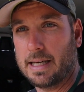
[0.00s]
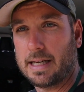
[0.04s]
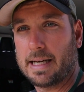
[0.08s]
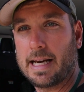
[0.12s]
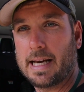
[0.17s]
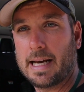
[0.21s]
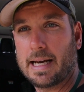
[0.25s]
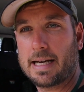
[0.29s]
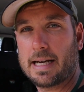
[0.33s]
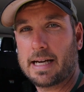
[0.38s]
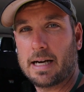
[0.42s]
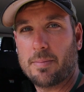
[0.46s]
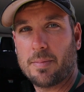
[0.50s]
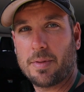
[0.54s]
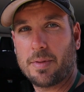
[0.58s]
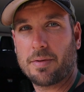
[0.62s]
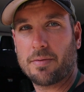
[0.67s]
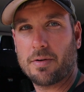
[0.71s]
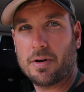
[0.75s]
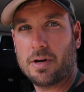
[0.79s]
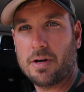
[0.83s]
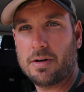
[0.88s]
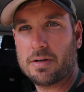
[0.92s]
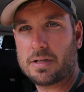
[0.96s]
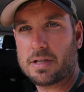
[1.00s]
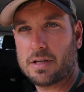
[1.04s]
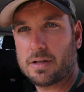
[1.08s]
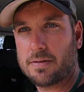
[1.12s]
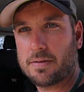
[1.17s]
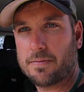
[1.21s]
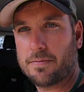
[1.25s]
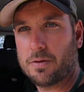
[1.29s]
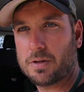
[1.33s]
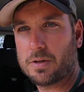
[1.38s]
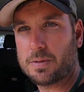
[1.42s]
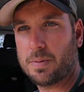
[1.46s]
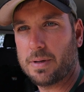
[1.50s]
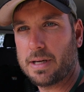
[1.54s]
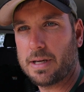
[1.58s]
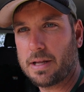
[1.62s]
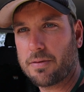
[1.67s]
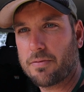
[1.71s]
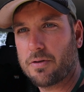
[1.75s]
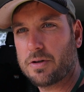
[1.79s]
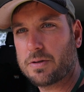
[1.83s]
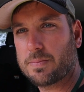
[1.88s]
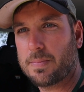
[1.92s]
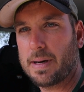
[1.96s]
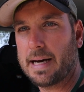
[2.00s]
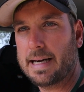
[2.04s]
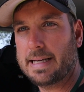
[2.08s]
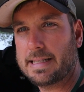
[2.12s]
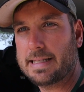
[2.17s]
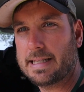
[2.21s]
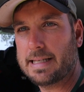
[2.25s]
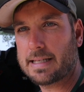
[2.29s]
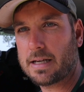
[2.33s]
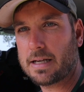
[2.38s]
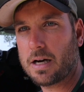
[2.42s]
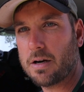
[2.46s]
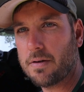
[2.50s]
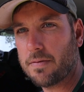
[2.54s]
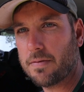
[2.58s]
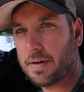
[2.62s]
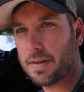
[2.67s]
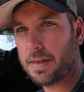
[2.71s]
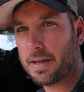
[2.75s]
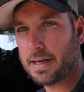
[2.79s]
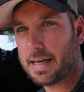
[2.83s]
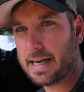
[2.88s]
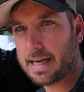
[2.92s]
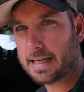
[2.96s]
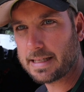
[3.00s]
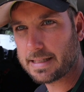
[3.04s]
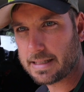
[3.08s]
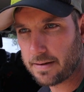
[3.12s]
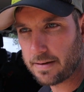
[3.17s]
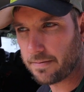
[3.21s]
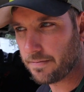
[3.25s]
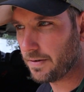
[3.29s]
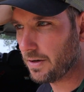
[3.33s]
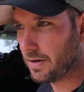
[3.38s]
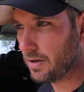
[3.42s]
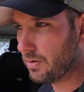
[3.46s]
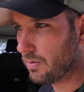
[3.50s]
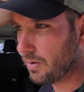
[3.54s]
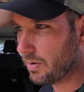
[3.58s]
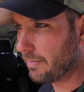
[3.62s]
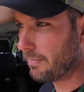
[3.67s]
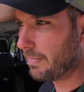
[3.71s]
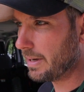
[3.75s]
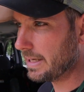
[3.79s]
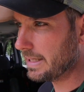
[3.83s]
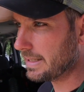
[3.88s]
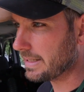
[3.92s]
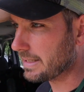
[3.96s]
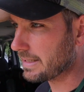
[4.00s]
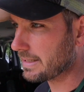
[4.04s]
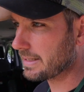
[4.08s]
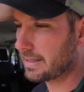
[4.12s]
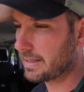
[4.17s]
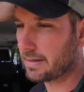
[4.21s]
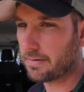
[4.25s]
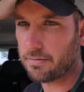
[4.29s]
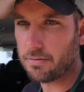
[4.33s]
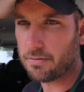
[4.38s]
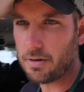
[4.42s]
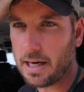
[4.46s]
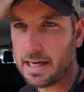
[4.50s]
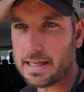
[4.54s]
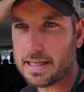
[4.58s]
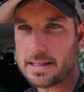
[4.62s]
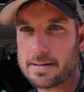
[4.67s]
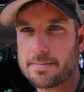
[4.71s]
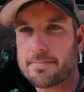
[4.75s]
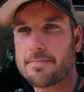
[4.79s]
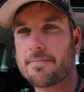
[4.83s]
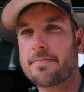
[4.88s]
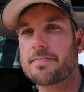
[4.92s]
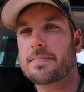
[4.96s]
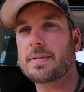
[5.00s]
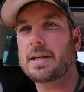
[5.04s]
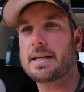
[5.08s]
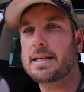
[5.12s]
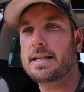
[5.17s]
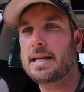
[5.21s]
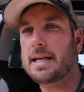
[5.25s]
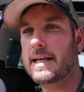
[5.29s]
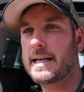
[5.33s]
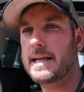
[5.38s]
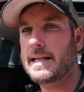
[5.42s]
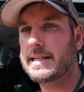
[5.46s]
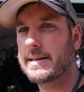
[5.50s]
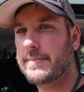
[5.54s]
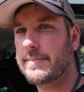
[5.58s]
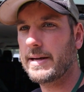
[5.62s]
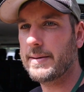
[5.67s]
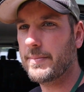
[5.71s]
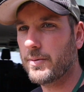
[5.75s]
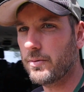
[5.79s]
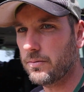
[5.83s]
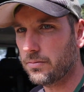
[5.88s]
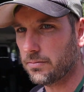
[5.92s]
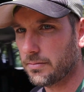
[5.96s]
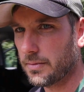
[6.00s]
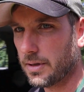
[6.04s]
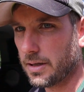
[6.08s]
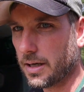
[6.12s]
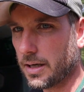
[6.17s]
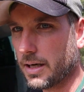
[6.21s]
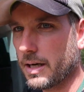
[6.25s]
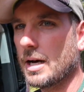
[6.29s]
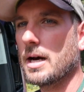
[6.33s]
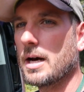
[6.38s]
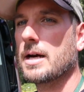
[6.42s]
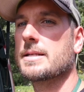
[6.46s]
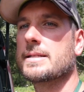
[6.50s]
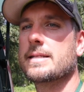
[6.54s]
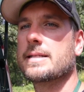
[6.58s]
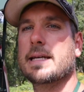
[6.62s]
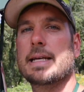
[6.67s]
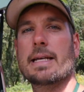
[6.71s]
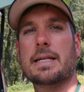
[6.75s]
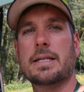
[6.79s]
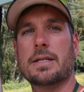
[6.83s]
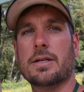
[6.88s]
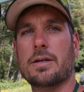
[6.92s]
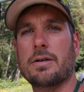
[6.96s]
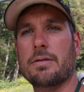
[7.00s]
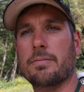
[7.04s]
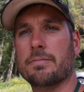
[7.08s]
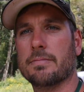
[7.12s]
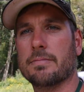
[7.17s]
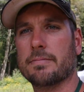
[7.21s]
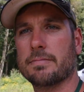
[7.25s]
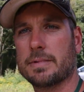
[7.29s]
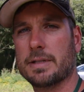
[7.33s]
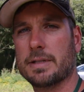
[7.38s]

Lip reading: kit come through. So looking forward to putting that through its paces over the next few months. Right, take it easy, people. I'll see you soon.